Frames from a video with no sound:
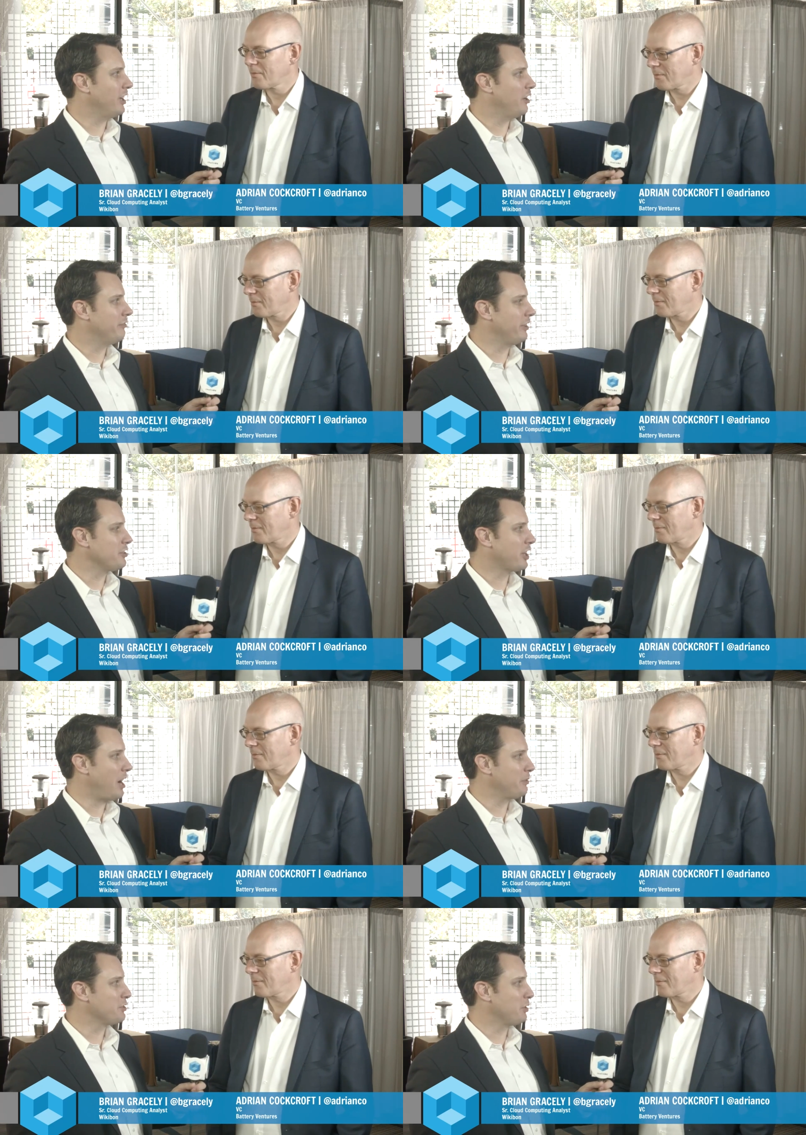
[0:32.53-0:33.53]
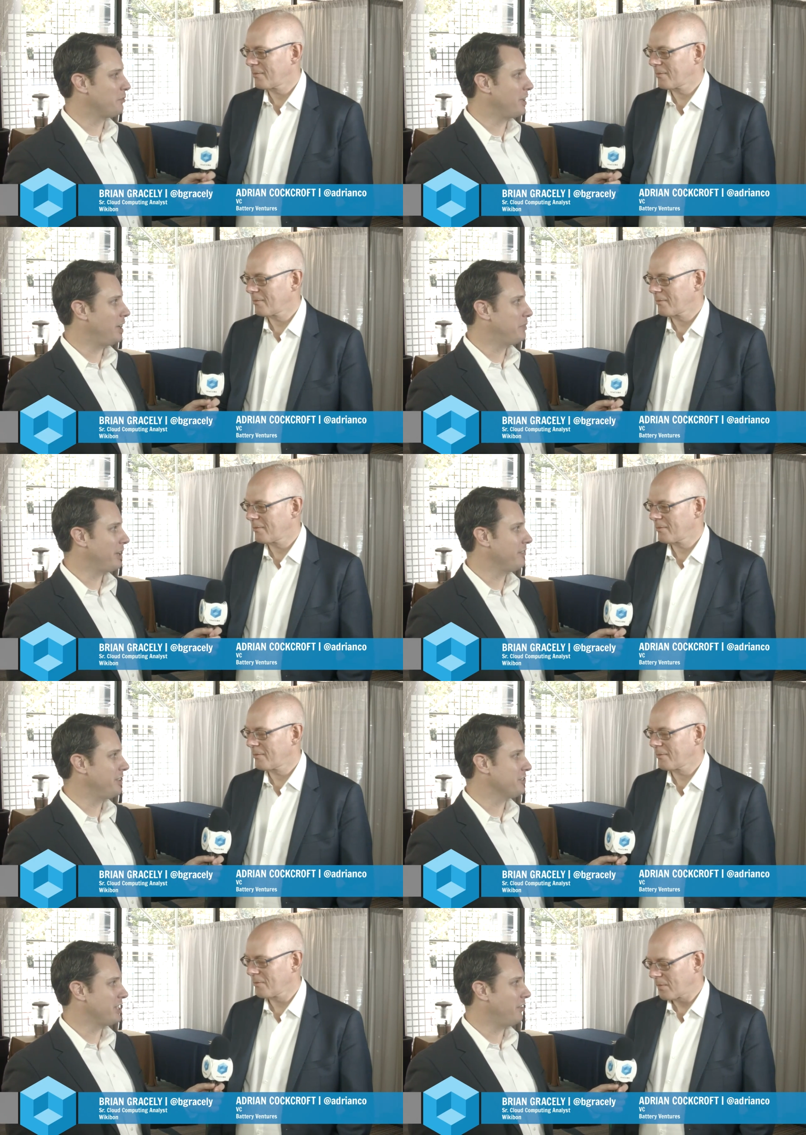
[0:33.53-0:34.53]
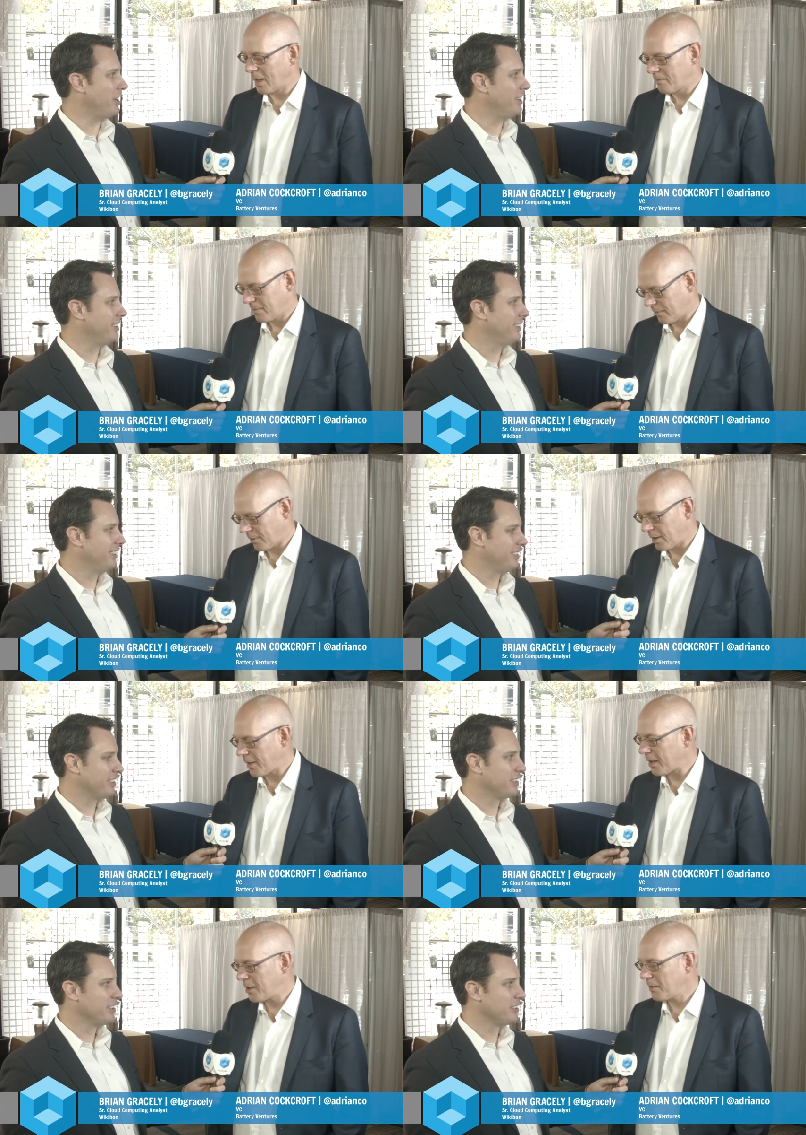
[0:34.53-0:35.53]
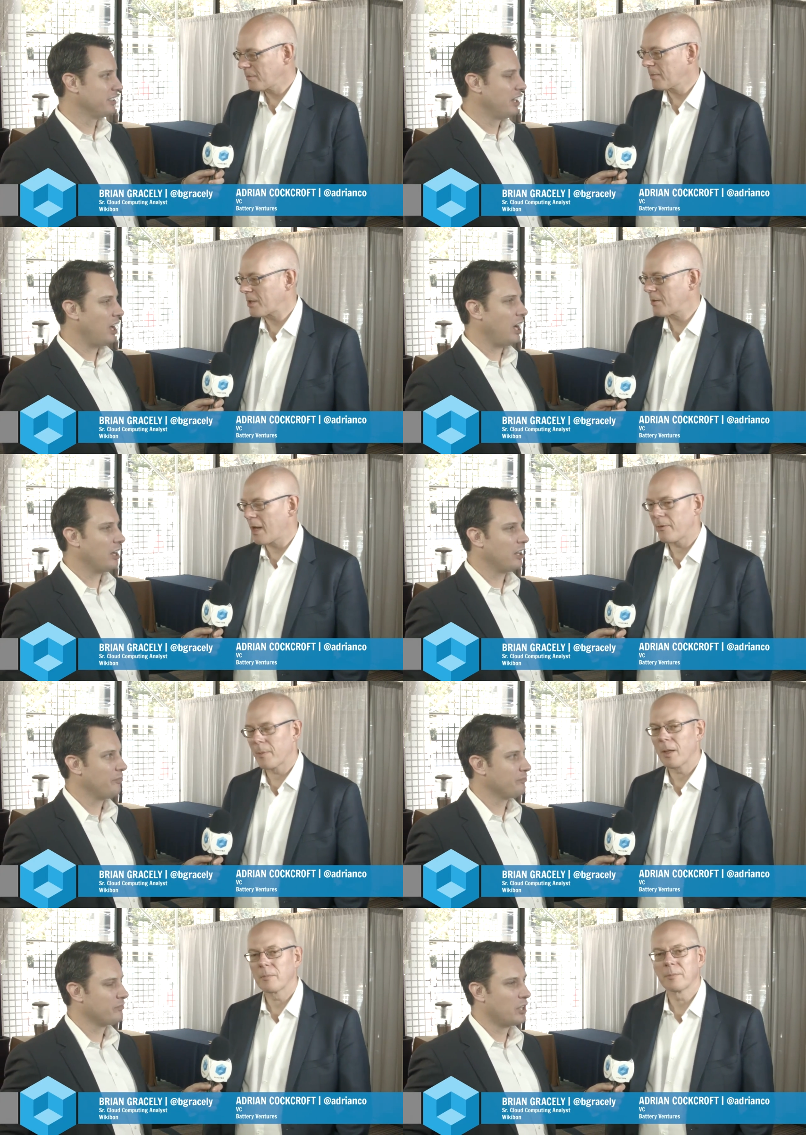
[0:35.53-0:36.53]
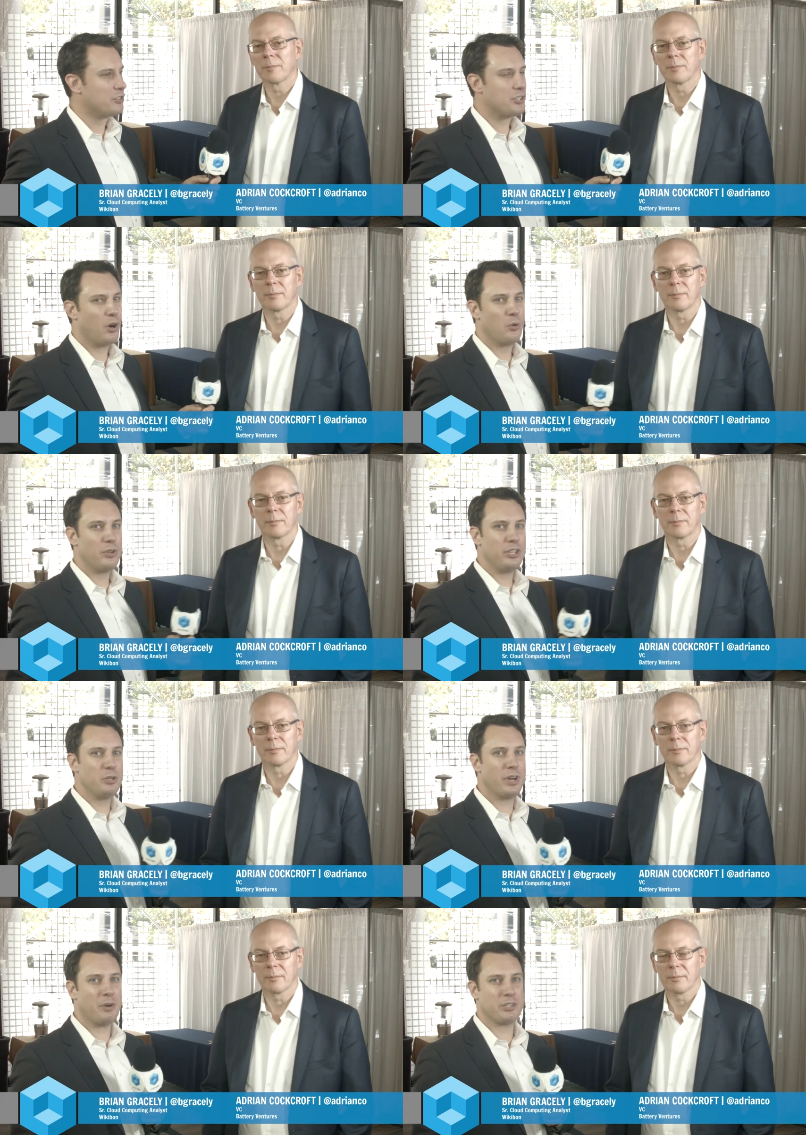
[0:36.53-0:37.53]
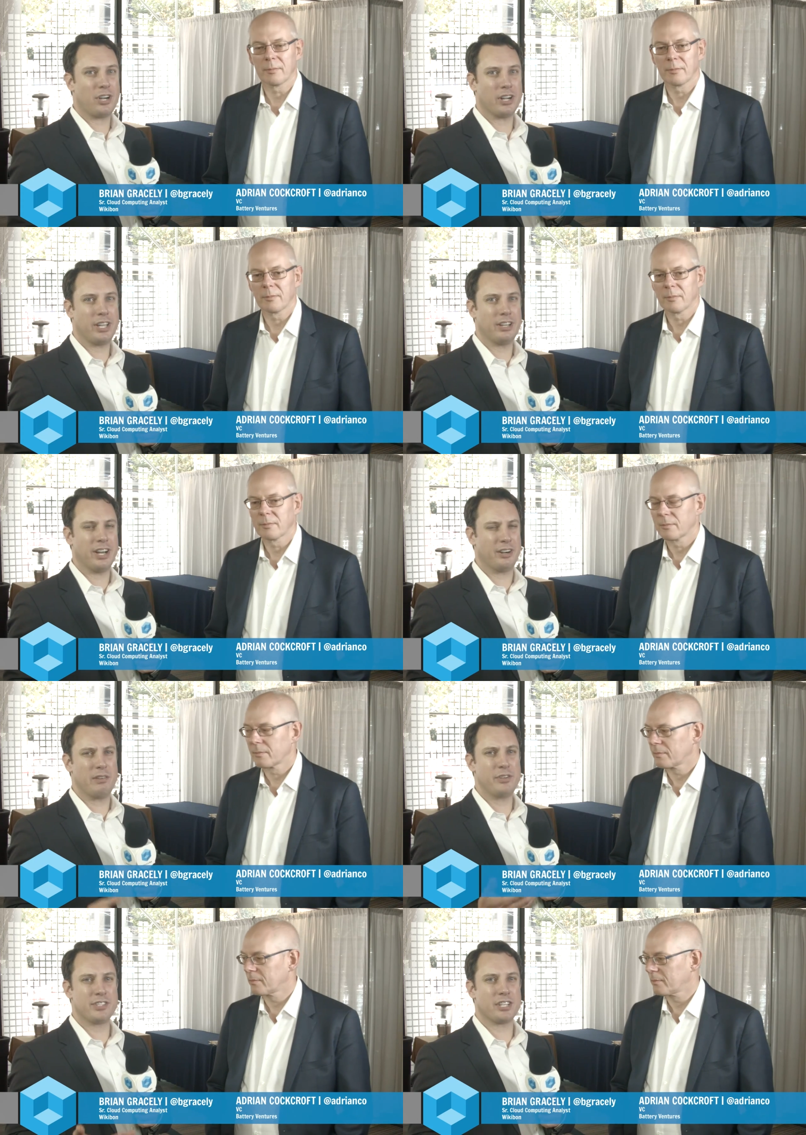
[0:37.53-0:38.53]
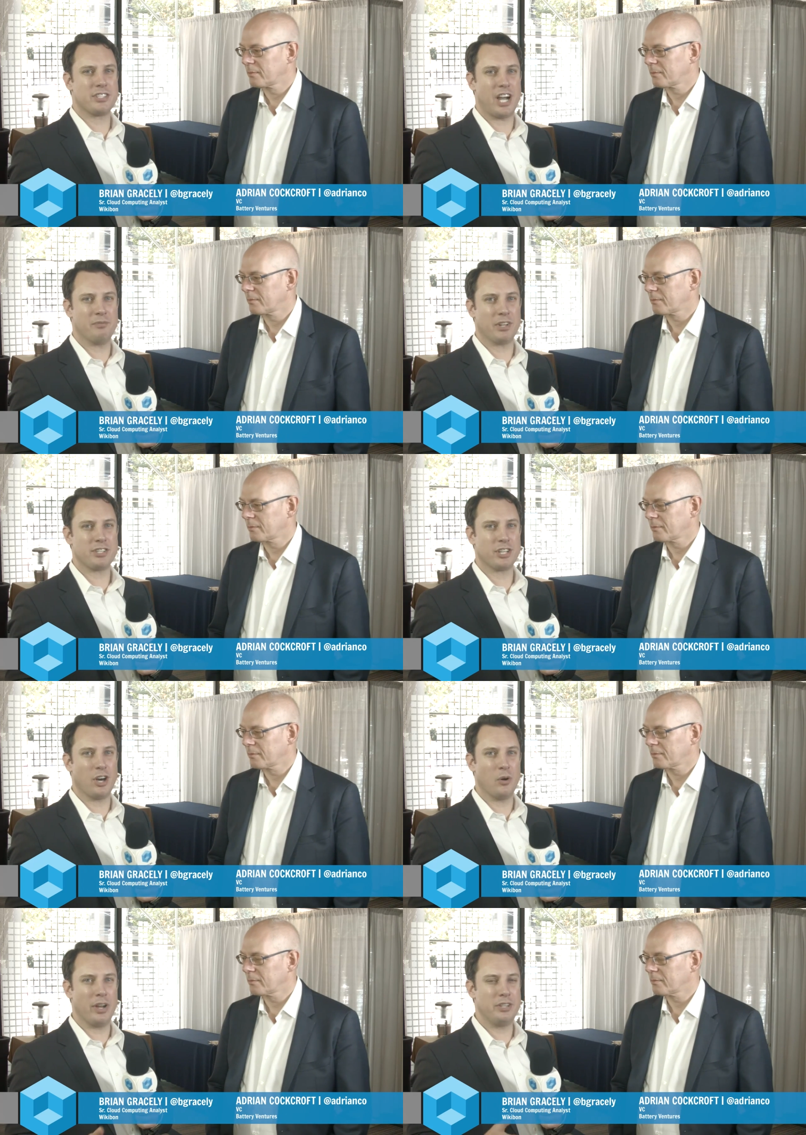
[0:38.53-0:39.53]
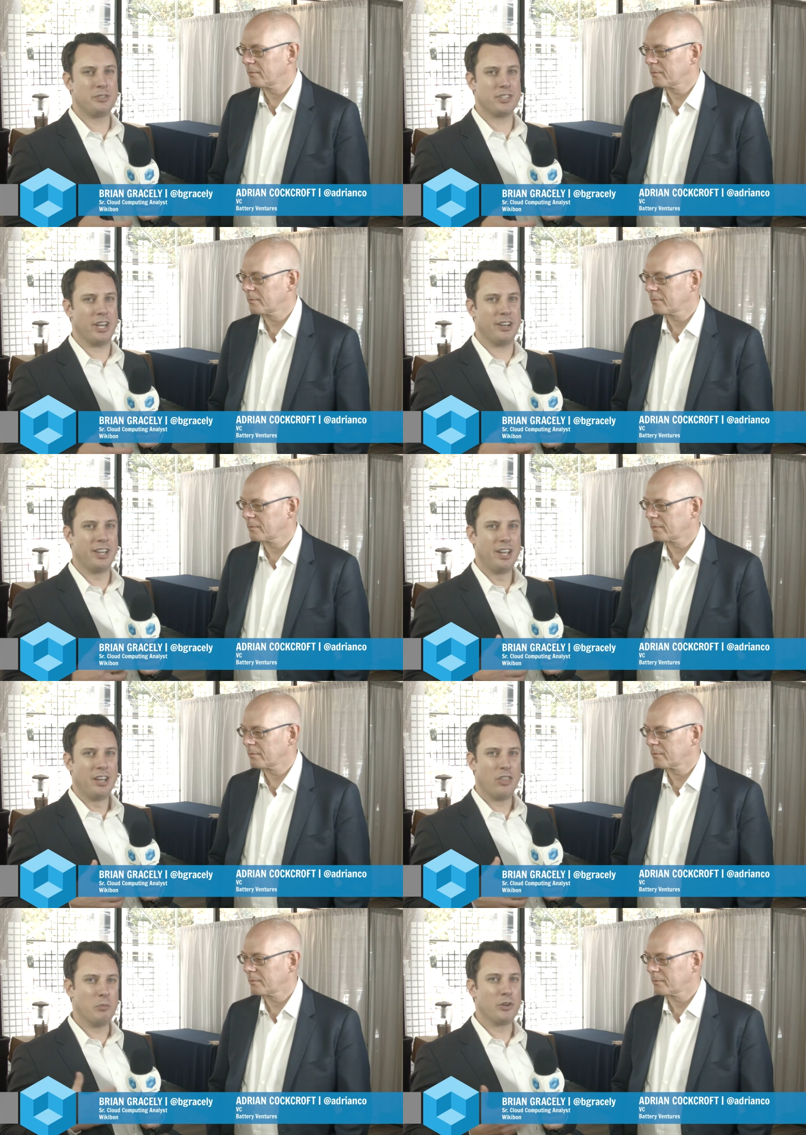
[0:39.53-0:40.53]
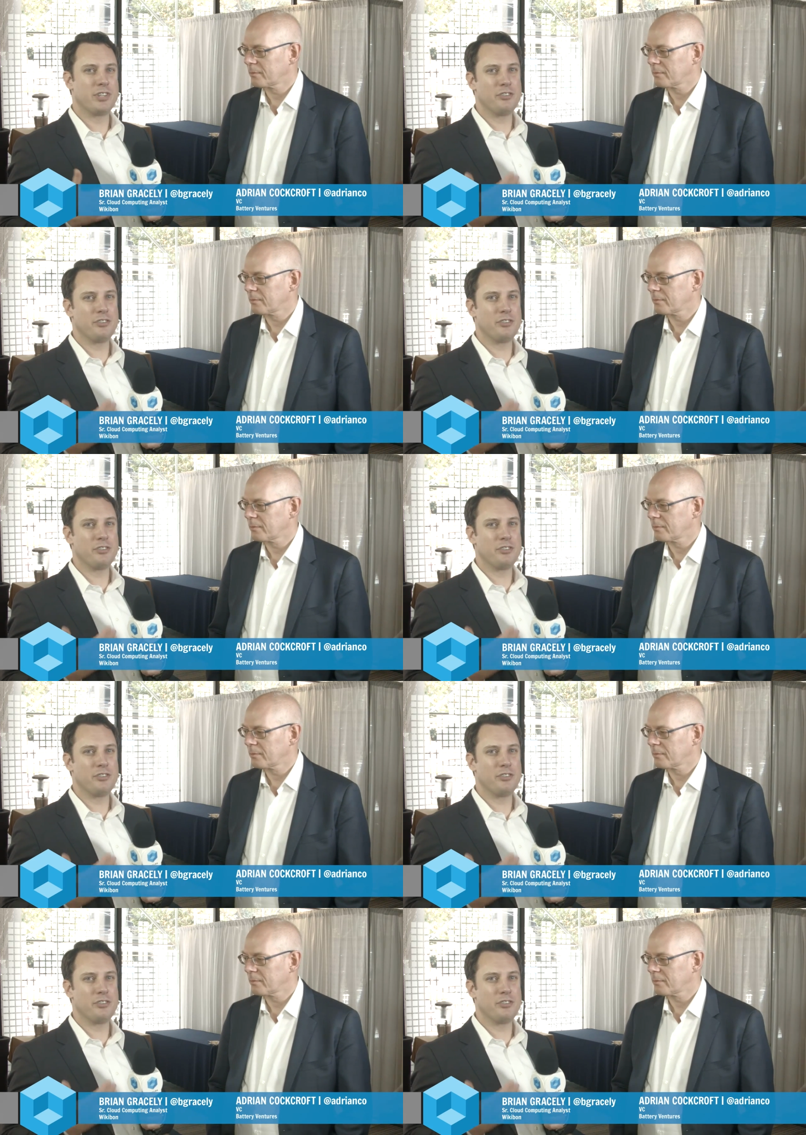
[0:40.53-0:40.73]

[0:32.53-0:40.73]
Speaker 1: uh, venture Capitals with uh, Battery Ventures. How are you?
Speaker 2: Fine, thank you. Thanks for having me.
Speaker 1: So you and I were talking, I don't know, maybe six, nine months ago, and you said the most